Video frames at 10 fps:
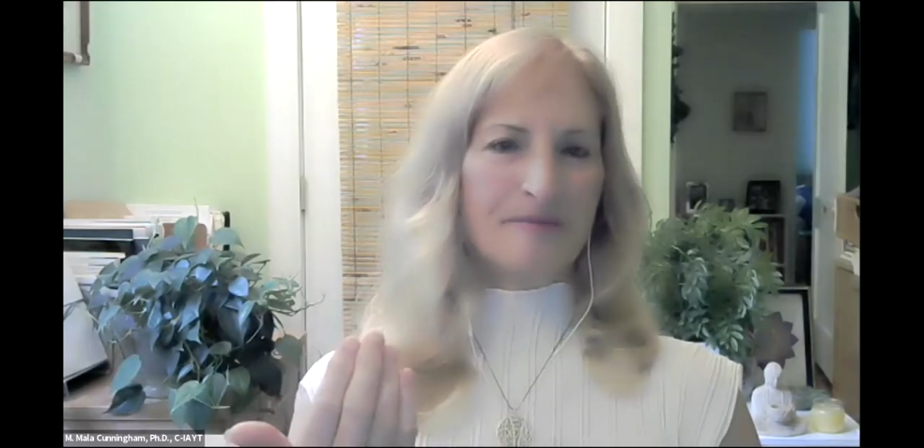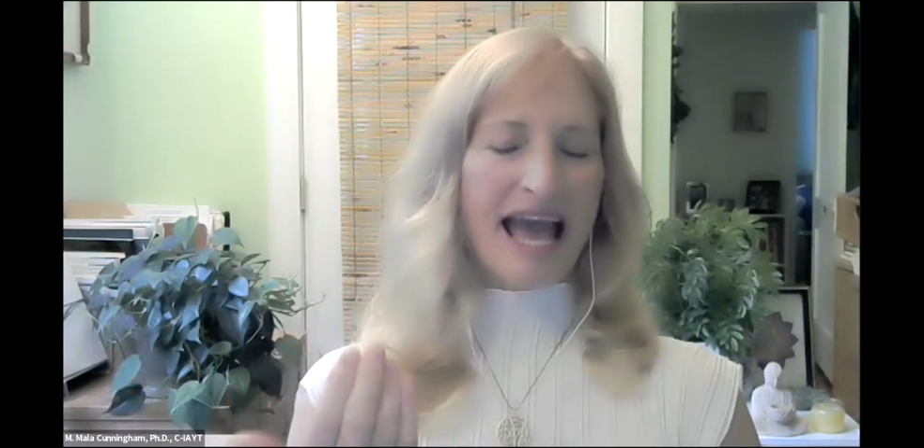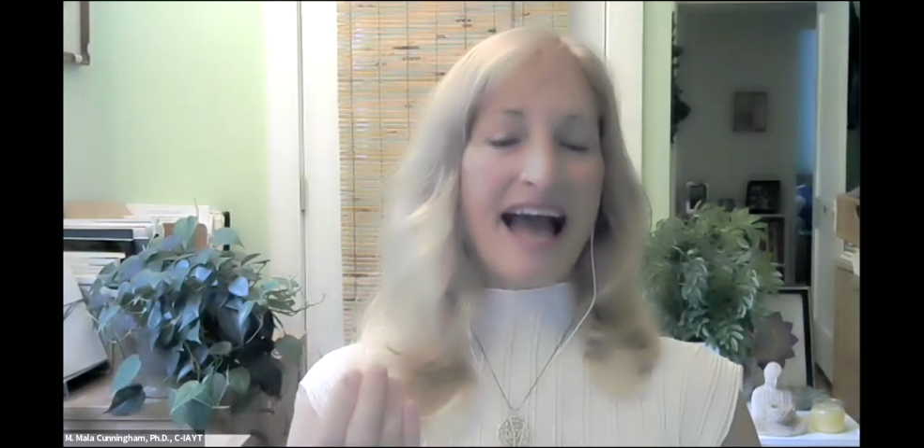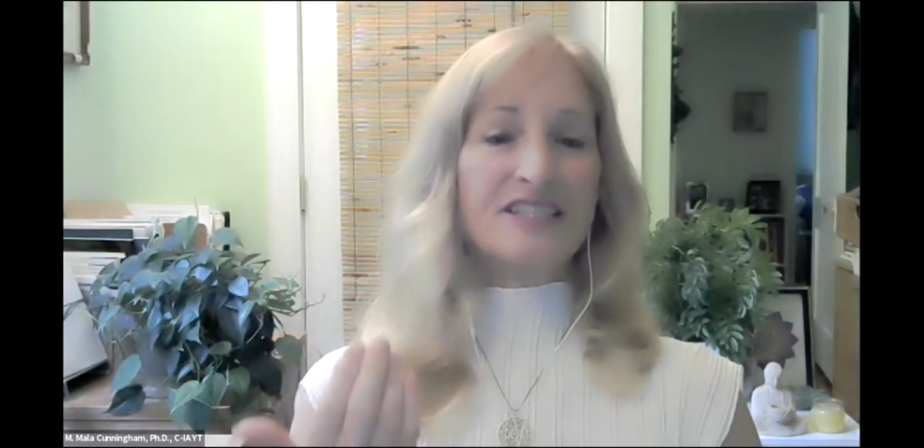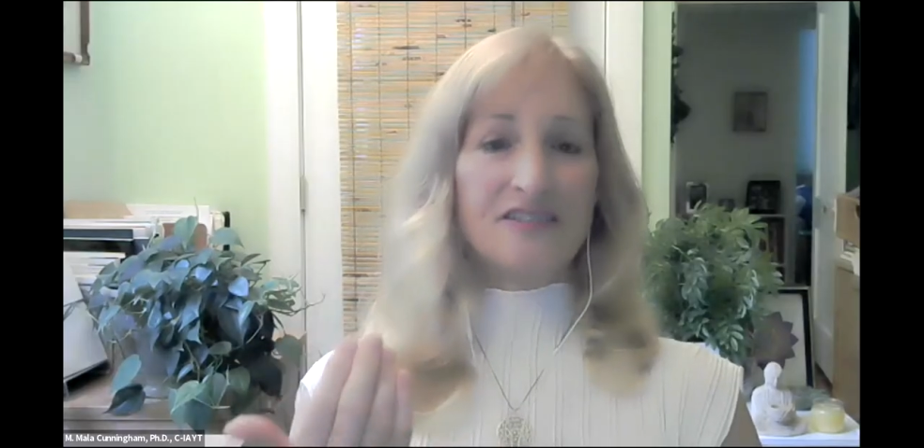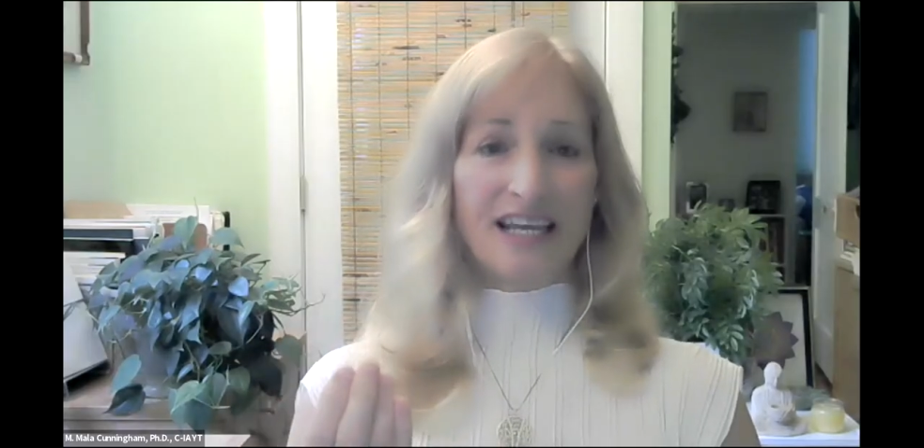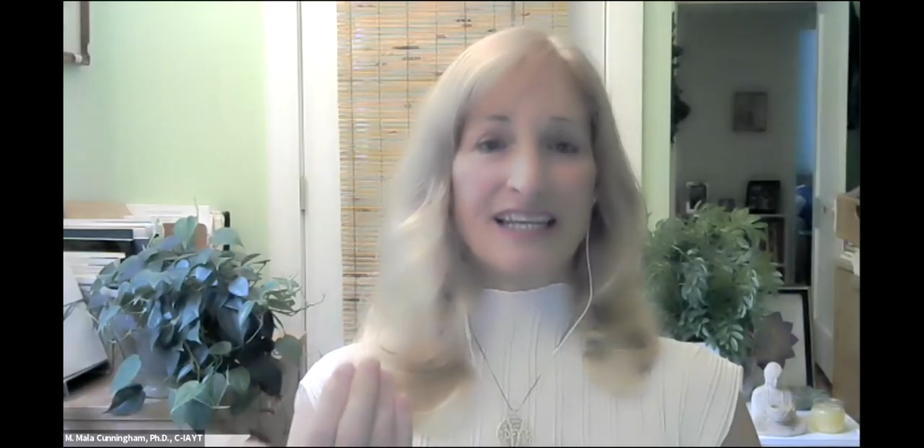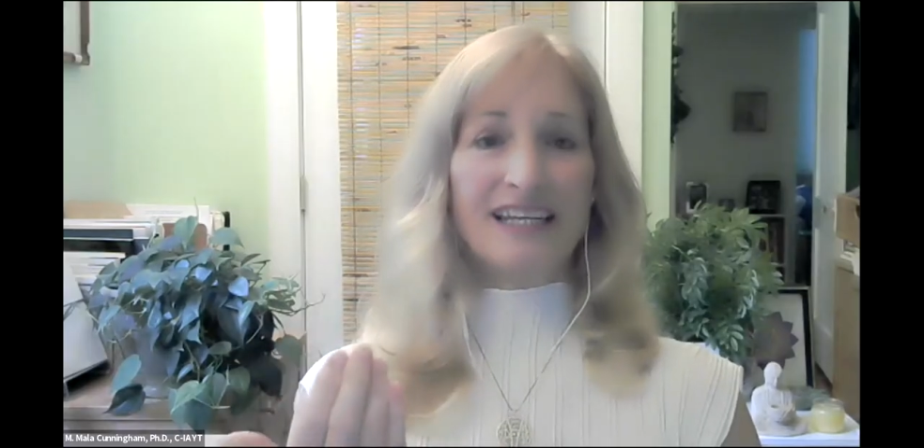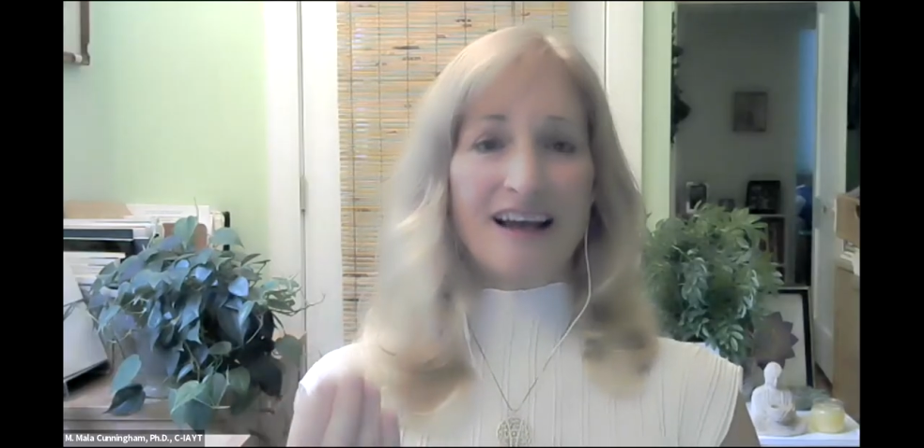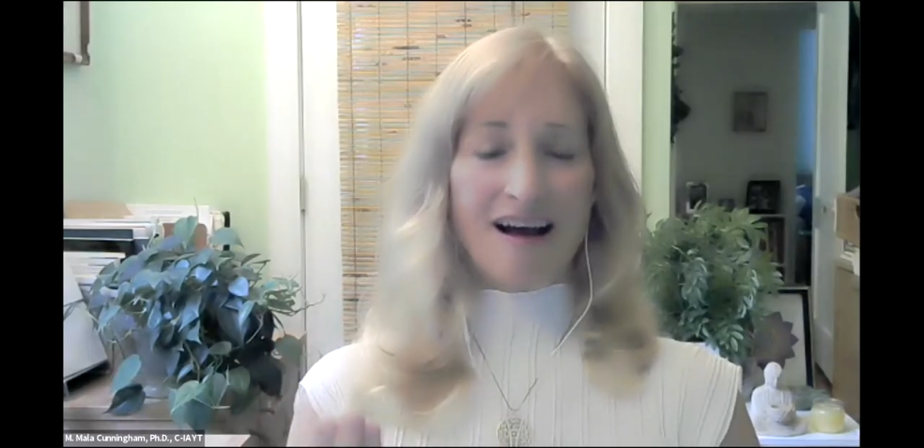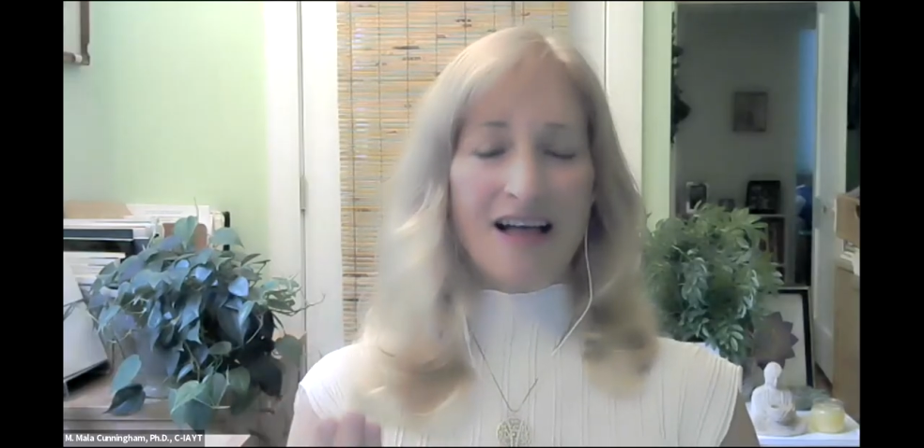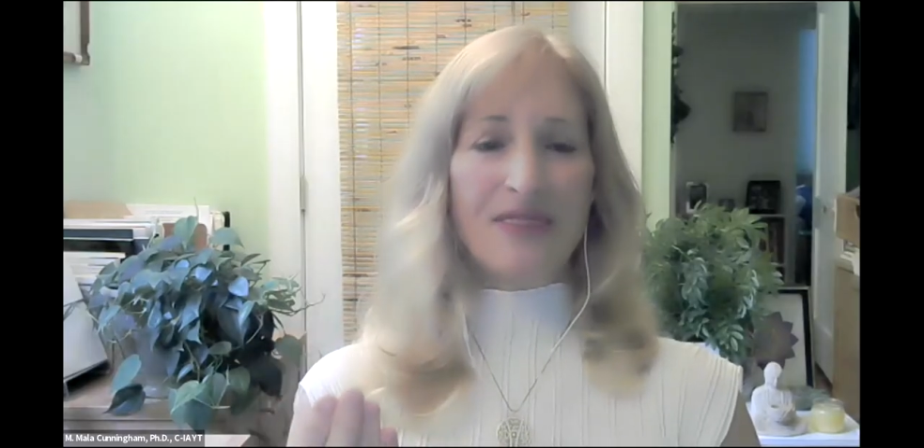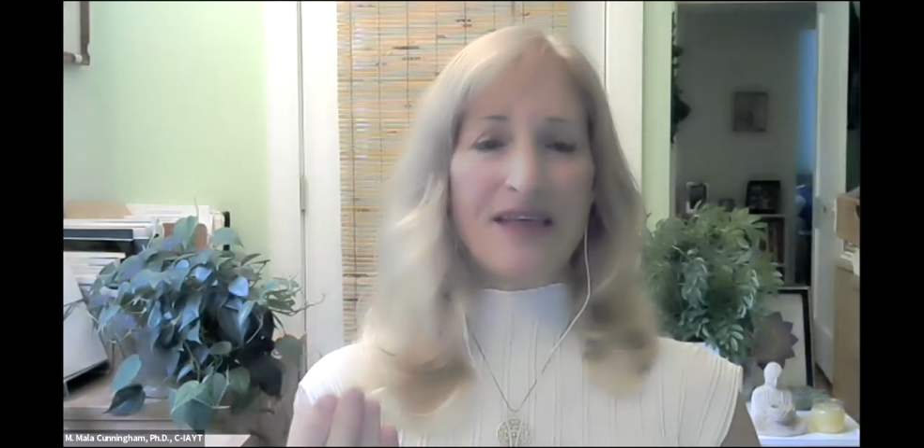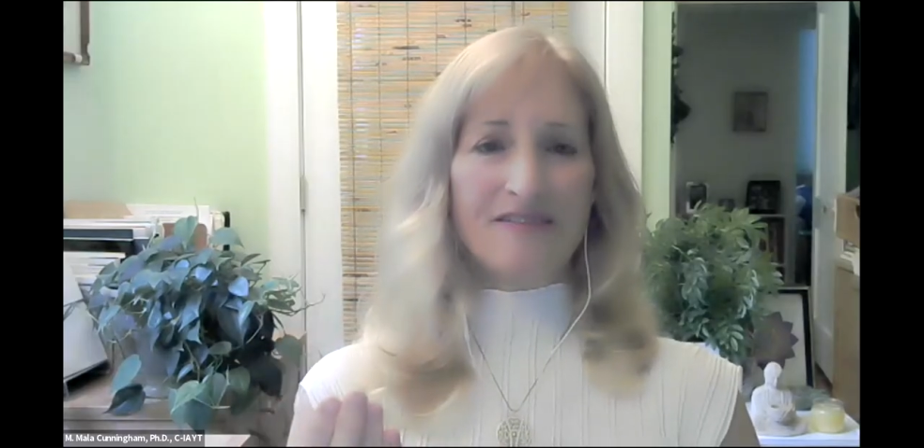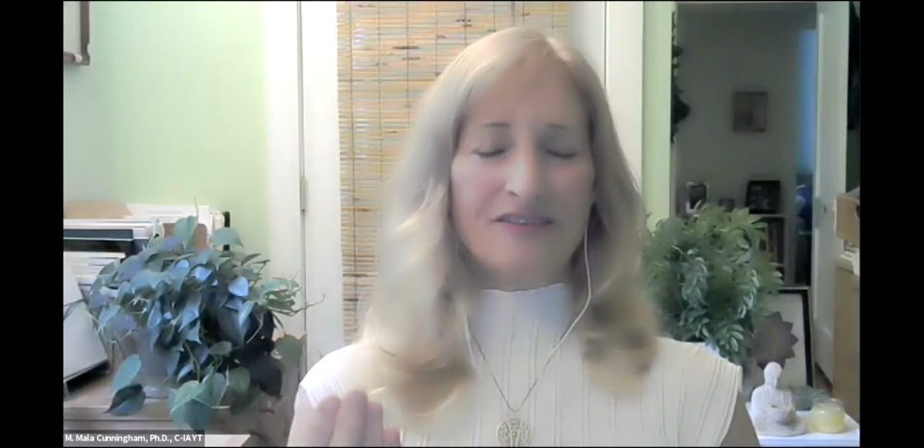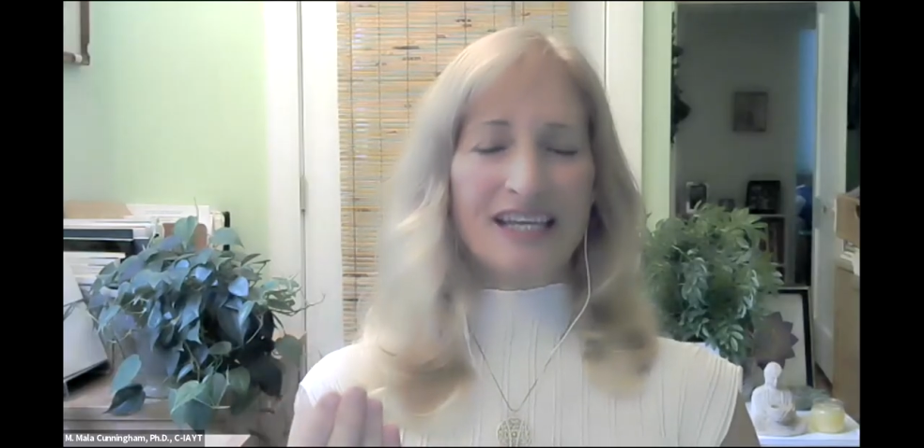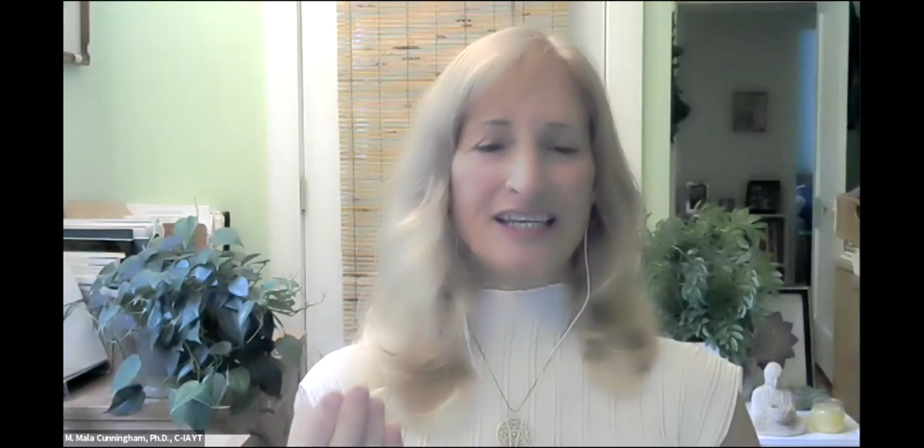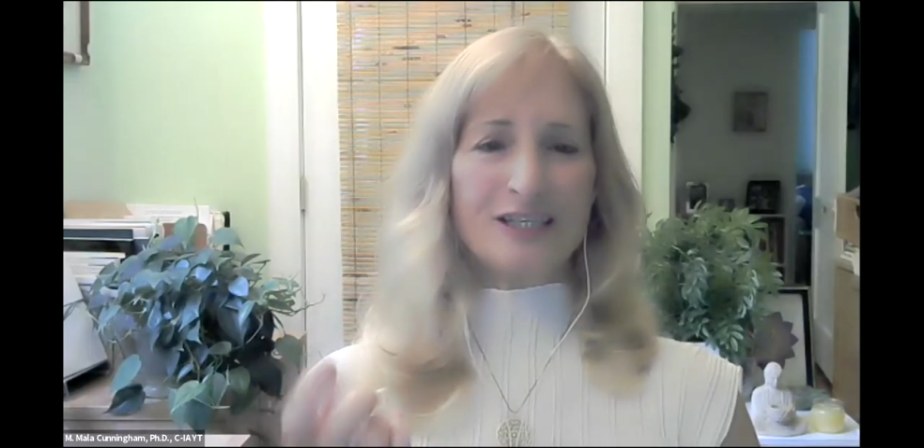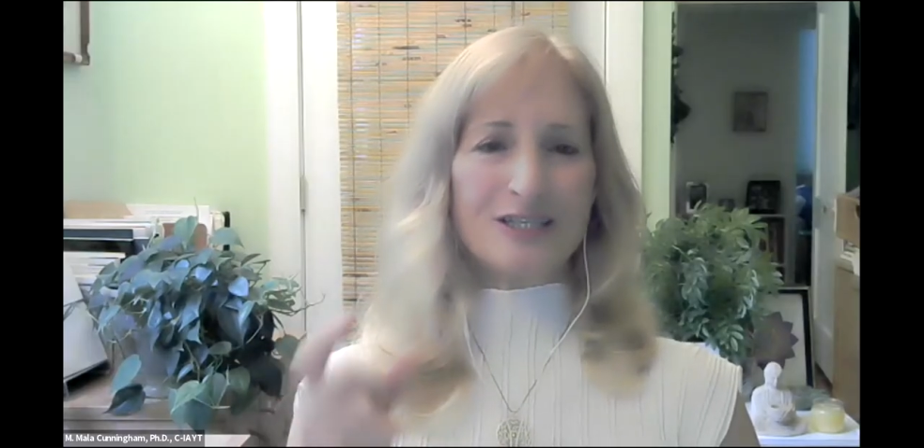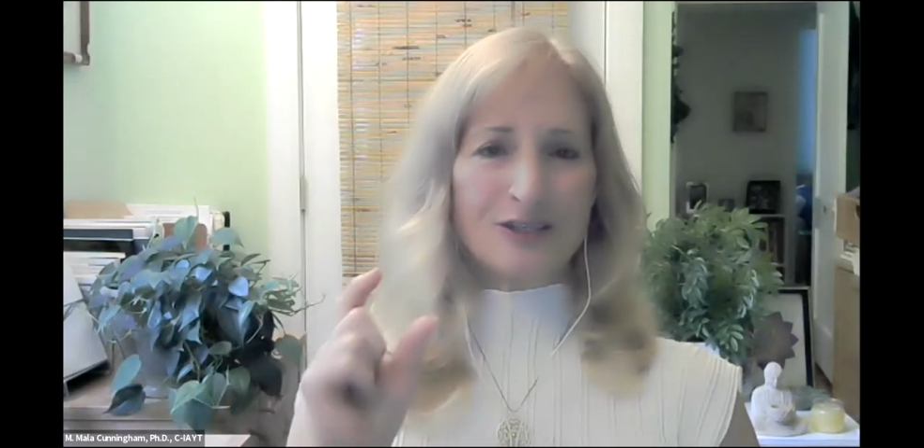activating on that
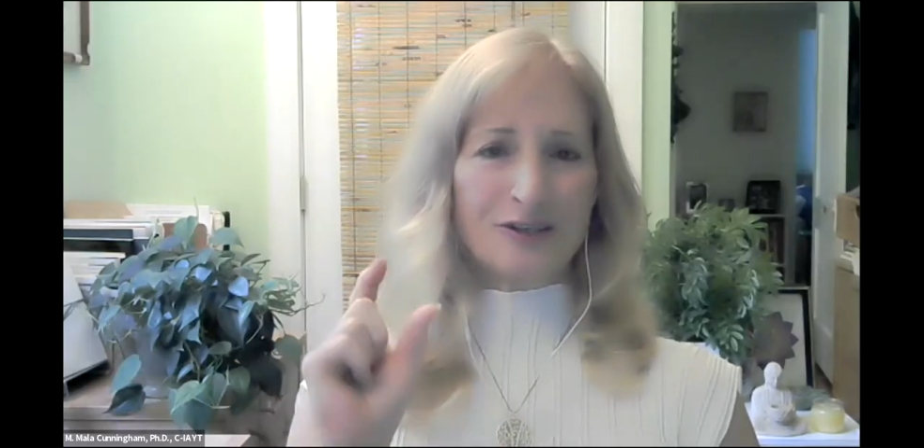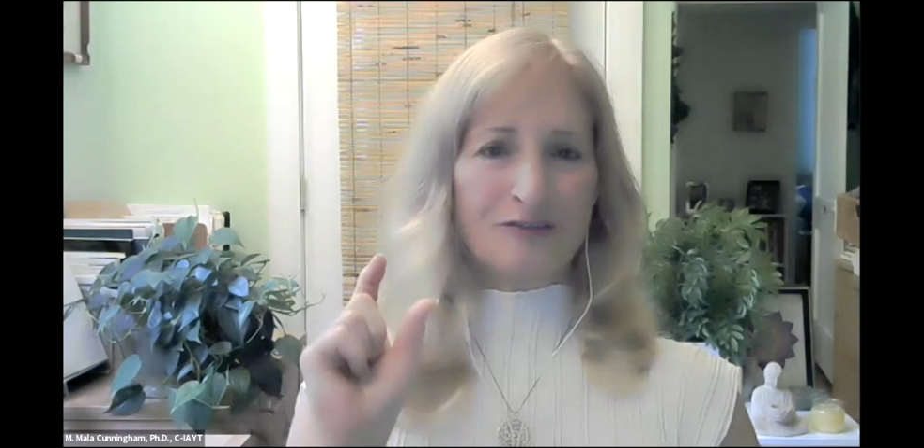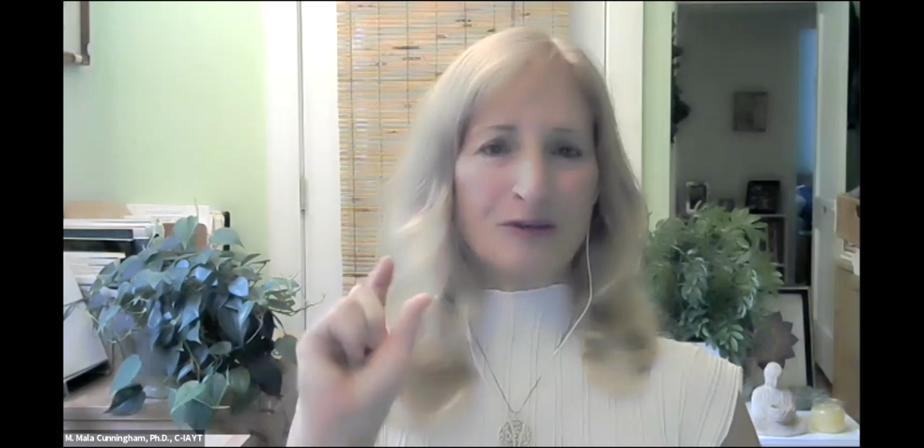vagus nerve,